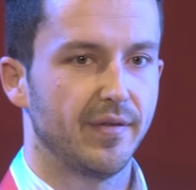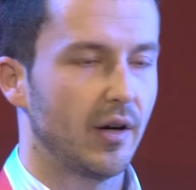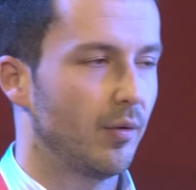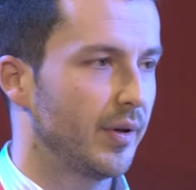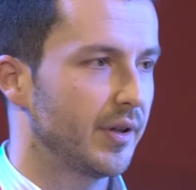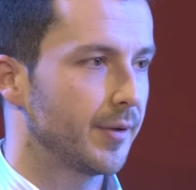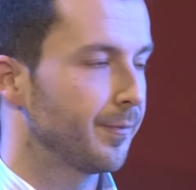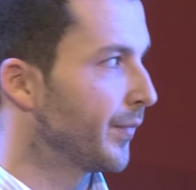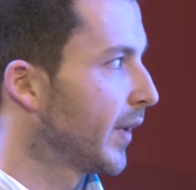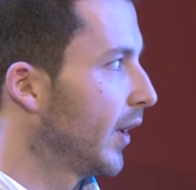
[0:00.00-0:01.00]
development.
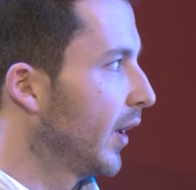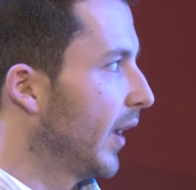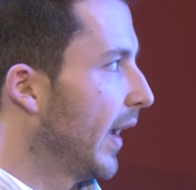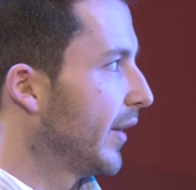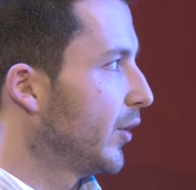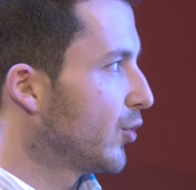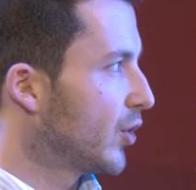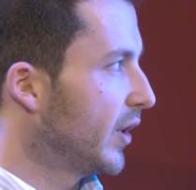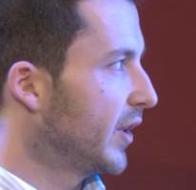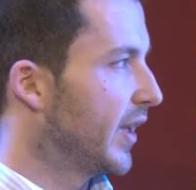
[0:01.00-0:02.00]
And
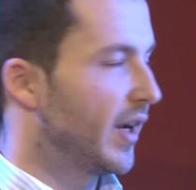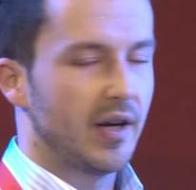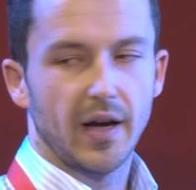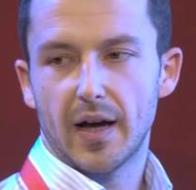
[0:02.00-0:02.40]
usually they